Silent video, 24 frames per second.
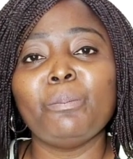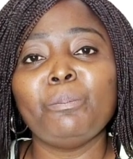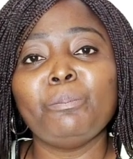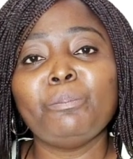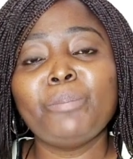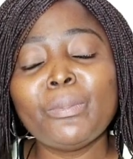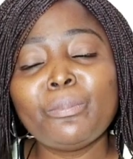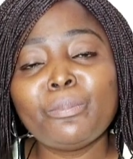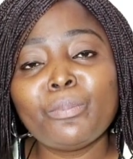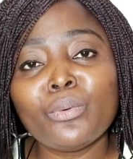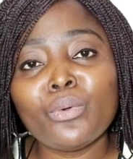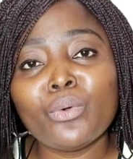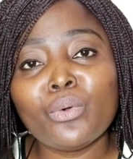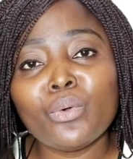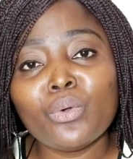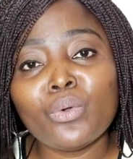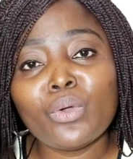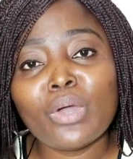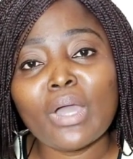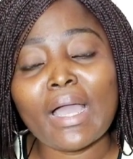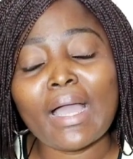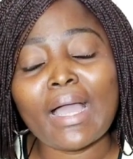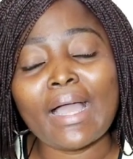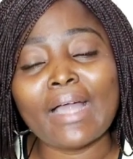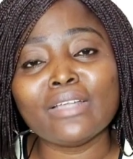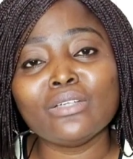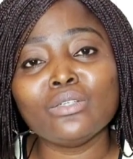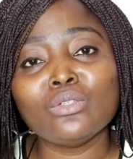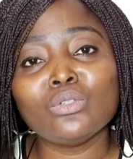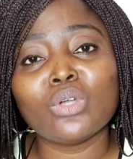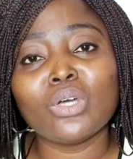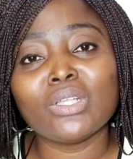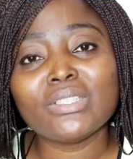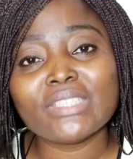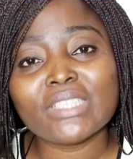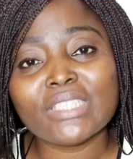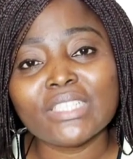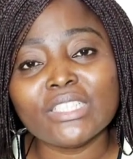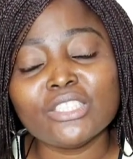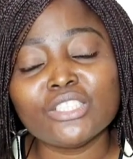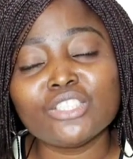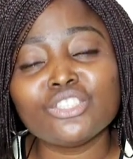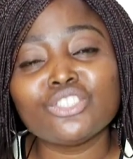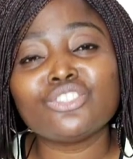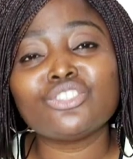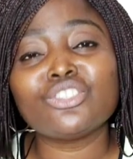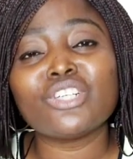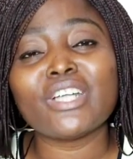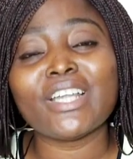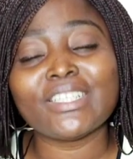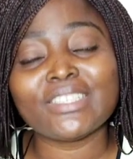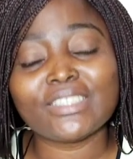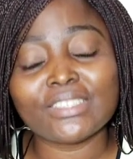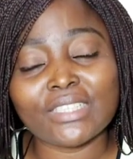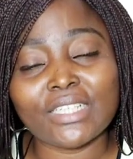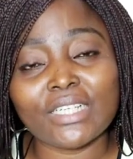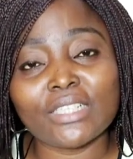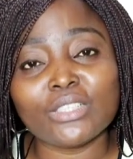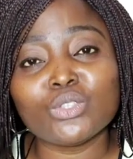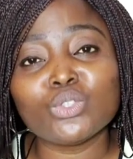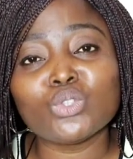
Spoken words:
people are not interested,